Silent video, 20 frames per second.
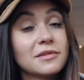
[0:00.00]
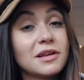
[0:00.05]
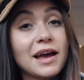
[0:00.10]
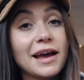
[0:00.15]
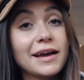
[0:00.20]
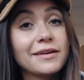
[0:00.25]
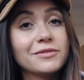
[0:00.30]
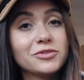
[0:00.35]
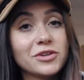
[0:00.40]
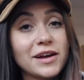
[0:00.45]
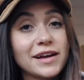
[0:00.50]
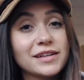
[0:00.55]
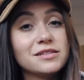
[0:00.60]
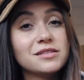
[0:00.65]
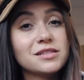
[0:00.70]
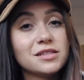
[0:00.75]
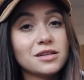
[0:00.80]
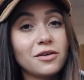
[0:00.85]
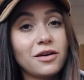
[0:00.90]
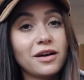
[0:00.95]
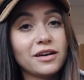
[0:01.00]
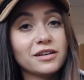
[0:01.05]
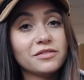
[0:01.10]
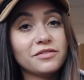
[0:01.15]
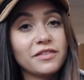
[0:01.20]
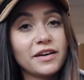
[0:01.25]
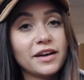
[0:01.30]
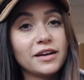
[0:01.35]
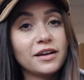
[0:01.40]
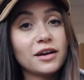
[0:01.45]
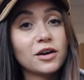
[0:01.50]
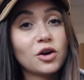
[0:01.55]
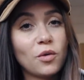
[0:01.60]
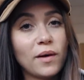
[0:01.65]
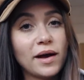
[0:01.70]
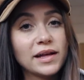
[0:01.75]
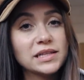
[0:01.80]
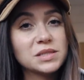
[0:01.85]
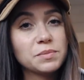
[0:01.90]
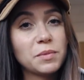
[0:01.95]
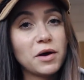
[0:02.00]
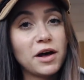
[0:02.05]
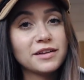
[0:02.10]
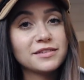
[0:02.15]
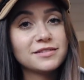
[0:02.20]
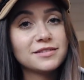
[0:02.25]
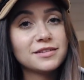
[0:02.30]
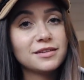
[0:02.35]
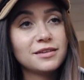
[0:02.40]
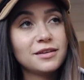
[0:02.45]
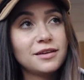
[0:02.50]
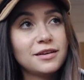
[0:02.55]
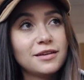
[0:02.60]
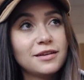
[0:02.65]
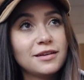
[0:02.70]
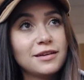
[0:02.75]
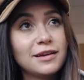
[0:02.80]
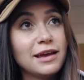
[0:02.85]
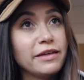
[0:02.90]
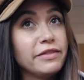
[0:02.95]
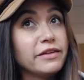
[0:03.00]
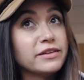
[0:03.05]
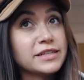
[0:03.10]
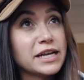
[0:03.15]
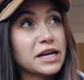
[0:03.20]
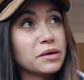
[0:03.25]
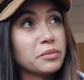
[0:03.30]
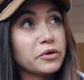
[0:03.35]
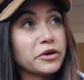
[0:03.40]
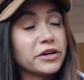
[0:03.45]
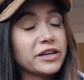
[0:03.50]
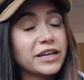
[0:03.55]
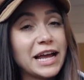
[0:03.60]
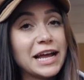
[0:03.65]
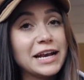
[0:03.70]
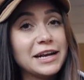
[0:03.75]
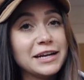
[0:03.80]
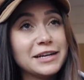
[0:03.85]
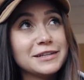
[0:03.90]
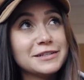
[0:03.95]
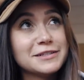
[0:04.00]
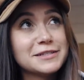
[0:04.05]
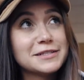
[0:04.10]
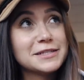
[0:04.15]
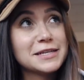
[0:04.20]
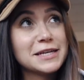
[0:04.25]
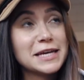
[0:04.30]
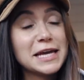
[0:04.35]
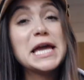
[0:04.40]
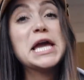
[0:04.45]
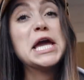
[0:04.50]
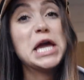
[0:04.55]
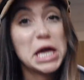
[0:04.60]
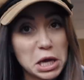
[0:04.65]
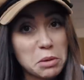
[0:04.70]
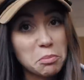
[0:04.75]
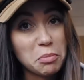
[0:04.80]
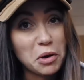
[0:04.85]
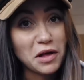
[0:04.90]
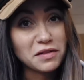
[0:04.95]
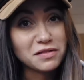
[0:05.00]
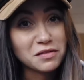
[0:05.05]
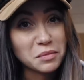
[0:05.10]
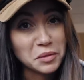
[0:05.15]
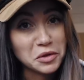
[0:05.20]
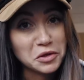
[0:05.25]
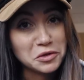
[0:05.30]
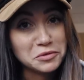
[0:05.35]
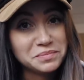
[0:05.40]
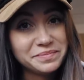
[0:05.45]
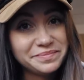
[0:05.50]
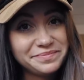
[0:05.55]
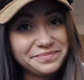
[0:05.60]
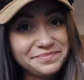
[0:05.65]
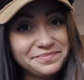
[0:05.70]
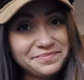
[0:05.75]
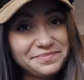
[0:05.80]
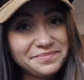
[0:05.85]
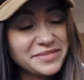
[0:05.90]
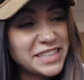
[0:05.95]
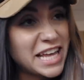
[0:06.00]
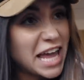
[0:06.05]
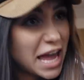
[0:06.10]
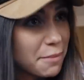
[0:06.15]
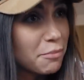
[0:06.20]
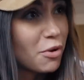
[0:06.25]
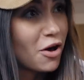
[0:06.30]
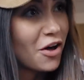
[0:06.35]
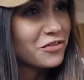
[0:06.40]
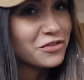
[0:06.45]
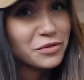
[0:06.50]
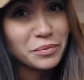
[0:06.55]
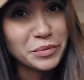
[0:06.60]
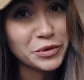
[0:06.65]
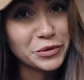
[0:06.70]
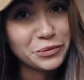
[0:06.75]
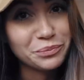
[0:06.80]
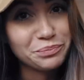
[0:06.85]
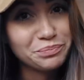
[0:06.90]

I've tried so hard to find a quiet spot in this airport, and it is impossible. Impossible.